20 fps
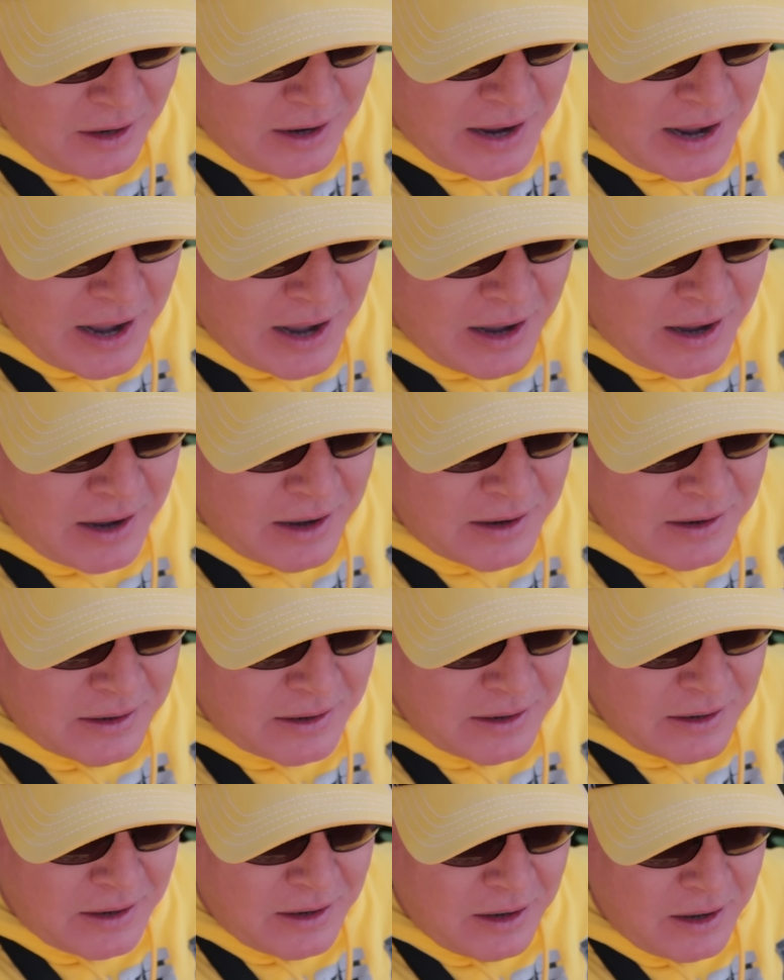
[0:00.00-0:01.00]
Uh,
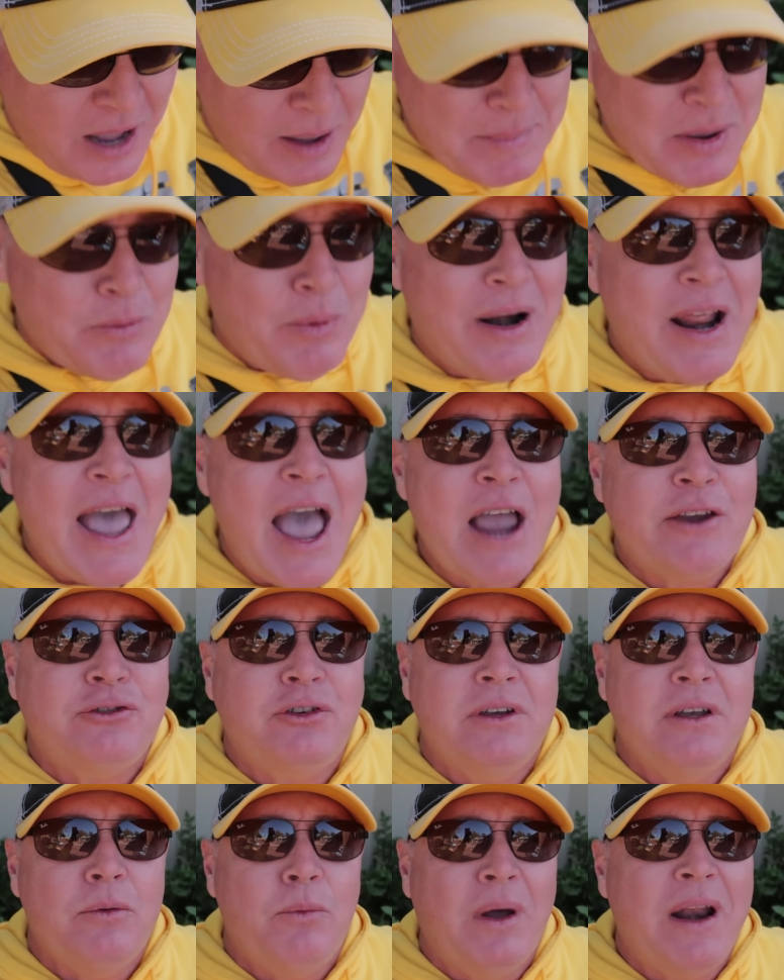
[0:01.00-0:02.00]
I mean, what I
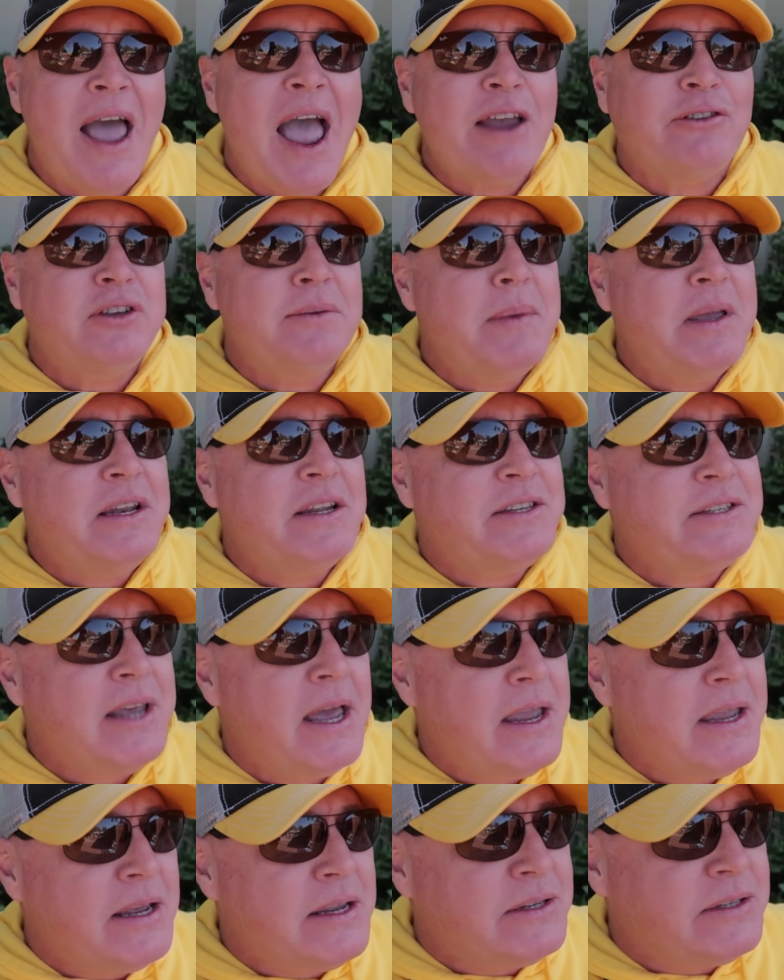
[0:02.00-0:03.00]
actually what I actually mean to
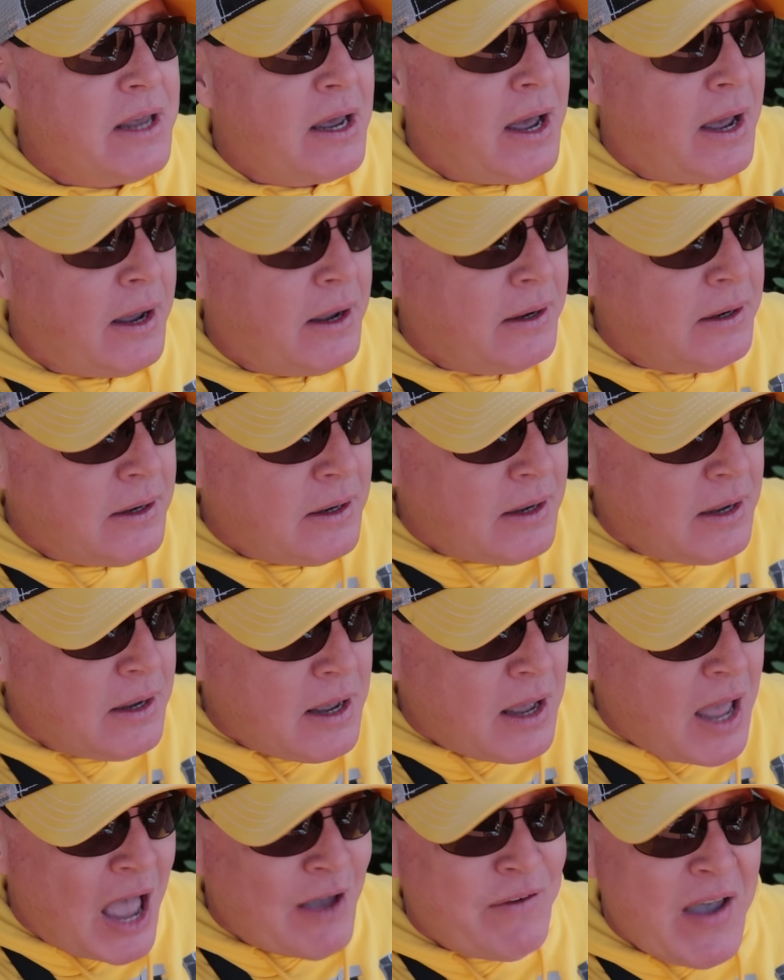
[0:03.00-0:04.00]
say is uh,
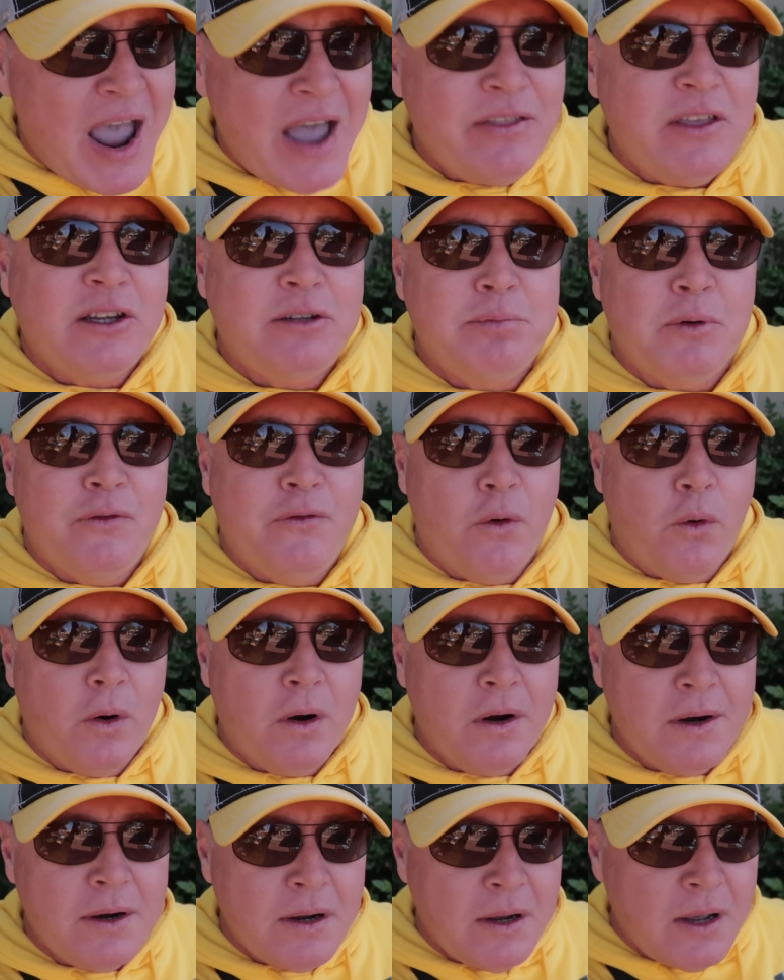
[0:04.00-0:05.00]
I've had this
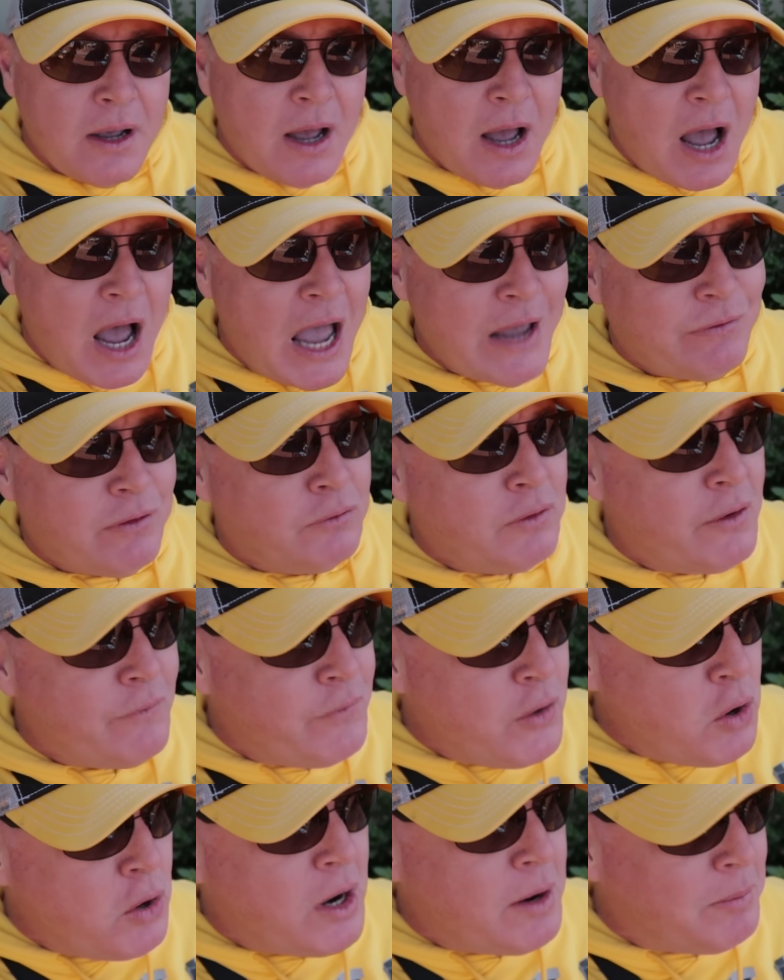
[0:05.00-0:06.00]
before. I've
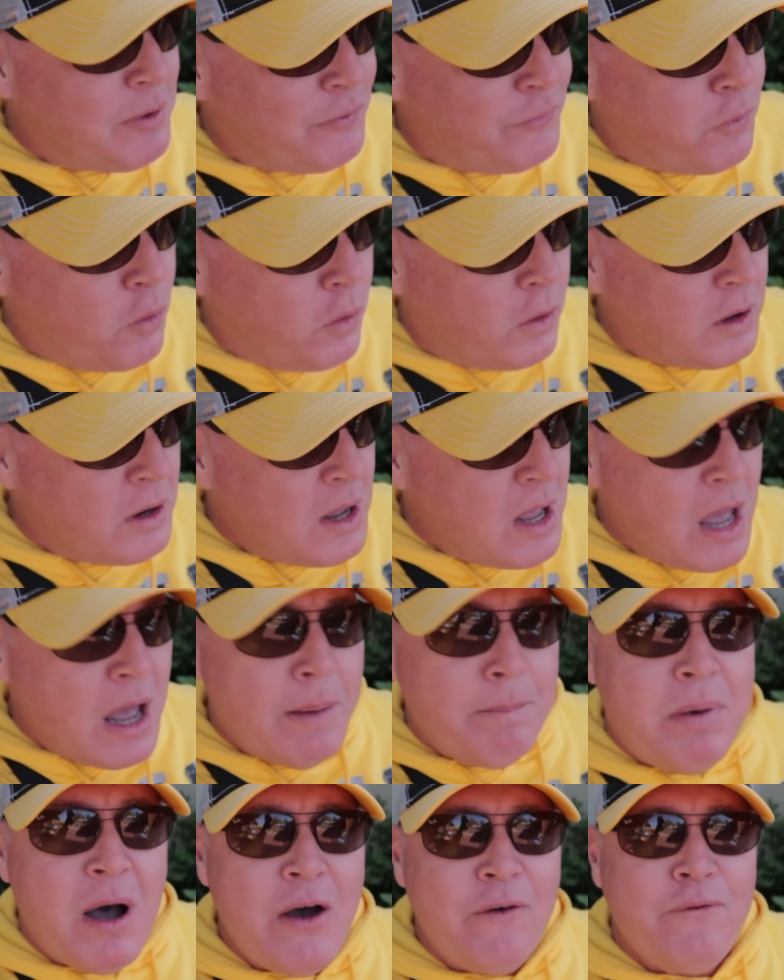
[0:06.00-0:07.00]
reviewed it before,
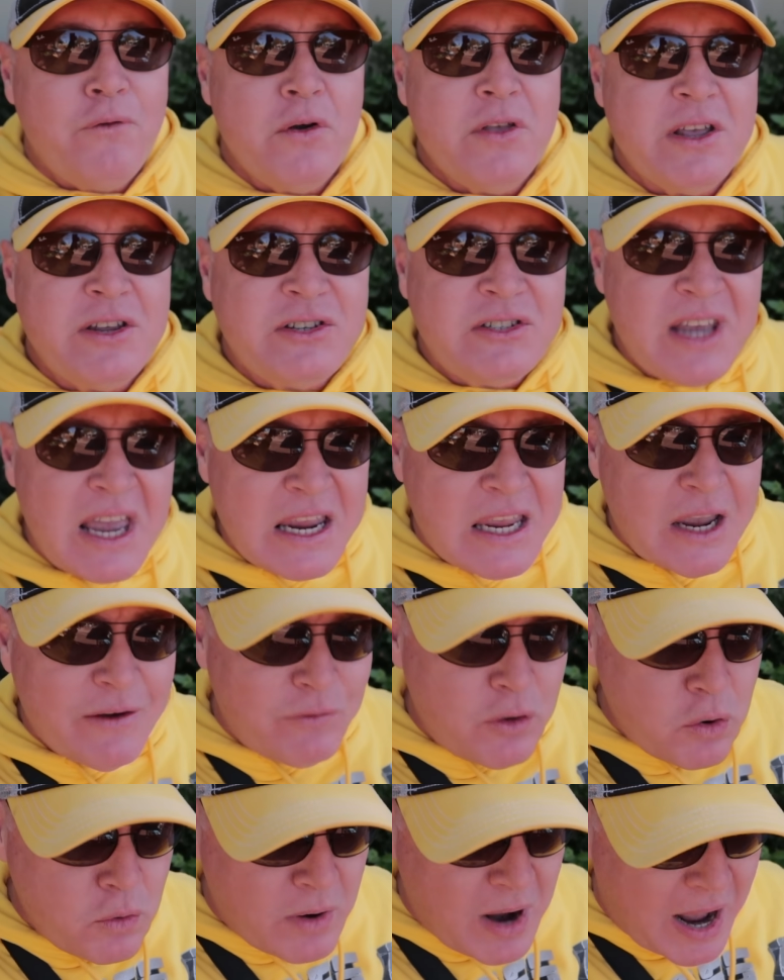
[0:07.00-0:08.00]
but for the sake
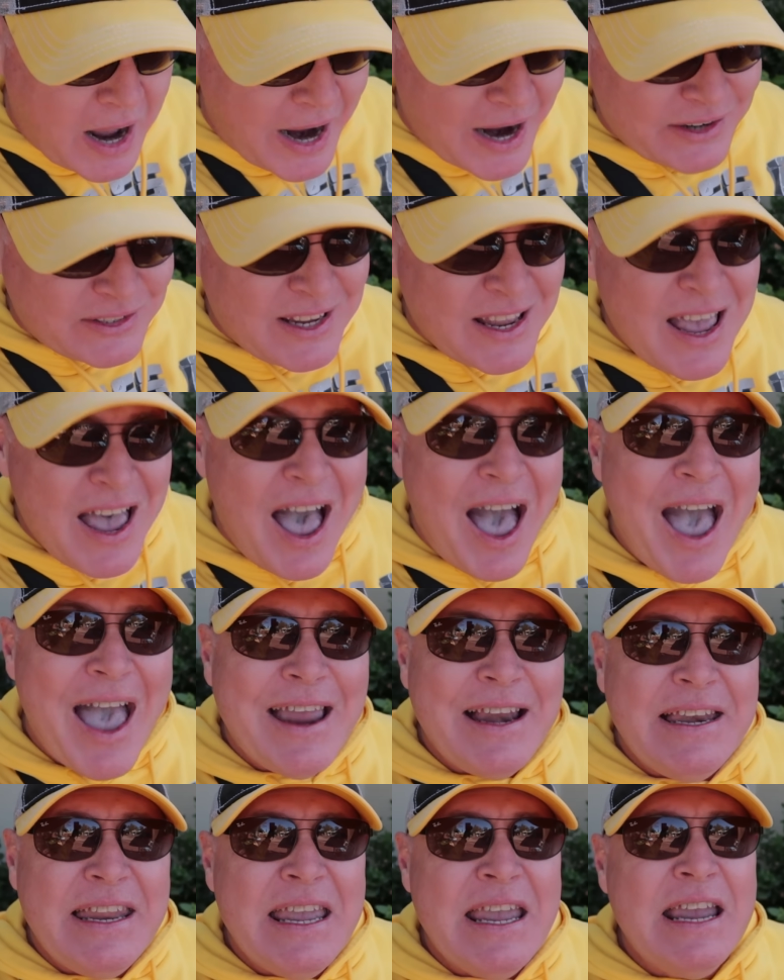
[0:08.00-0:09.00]
of you guys,
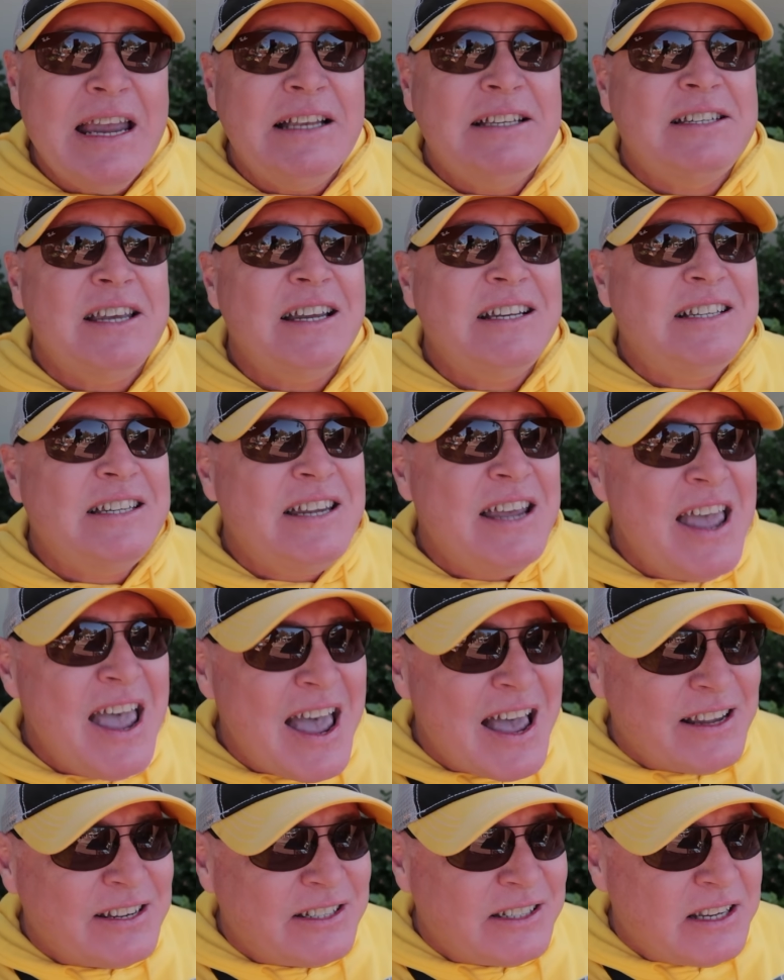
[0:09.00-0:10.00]
I need to
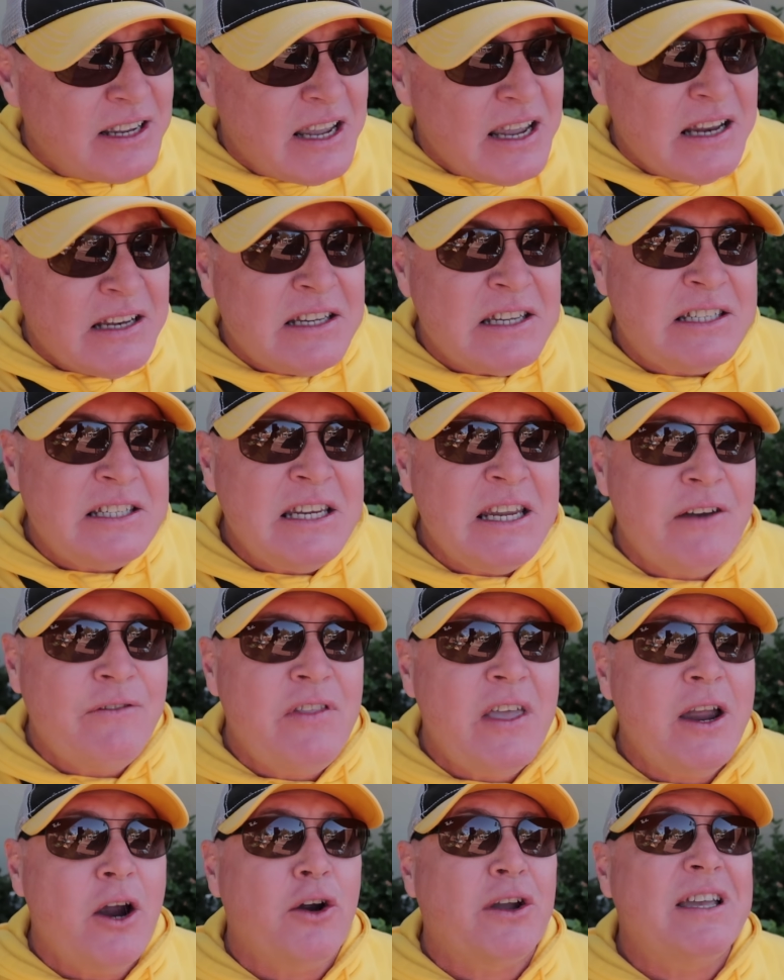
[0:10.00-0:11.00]
test to see if
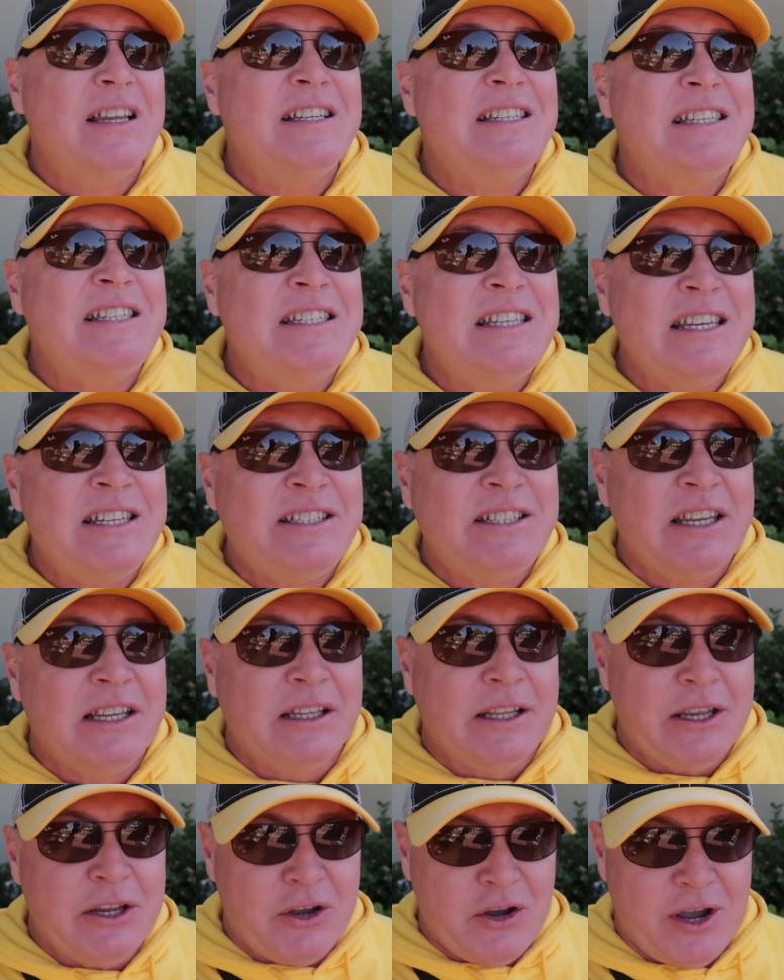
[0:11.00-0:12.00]
they are
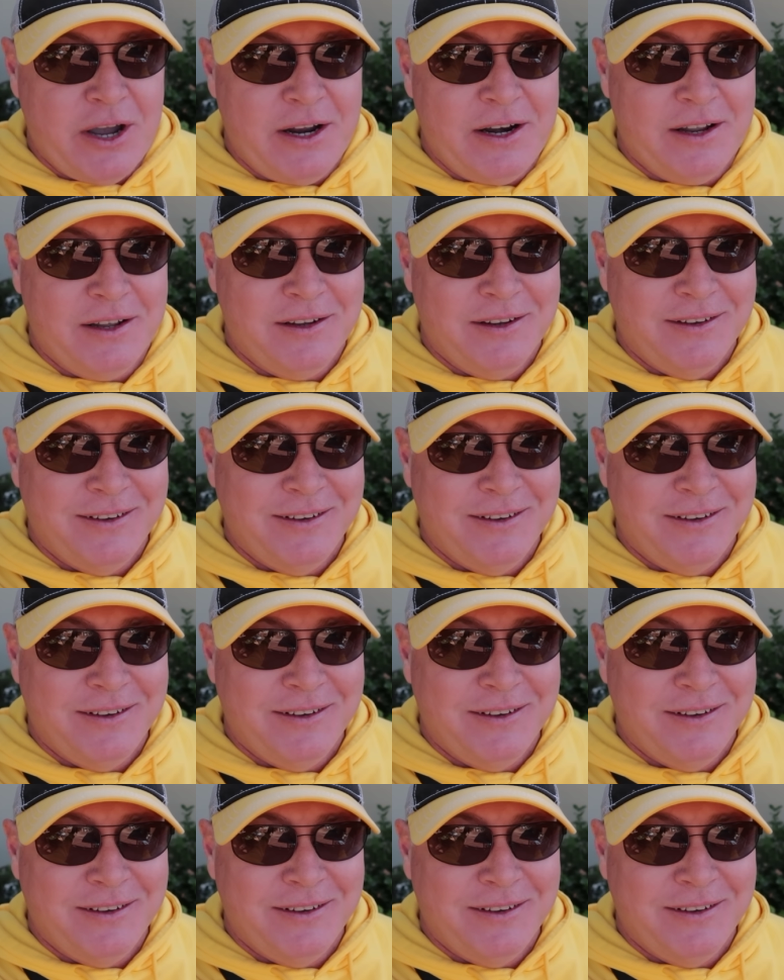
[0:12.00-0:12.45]
consistently good.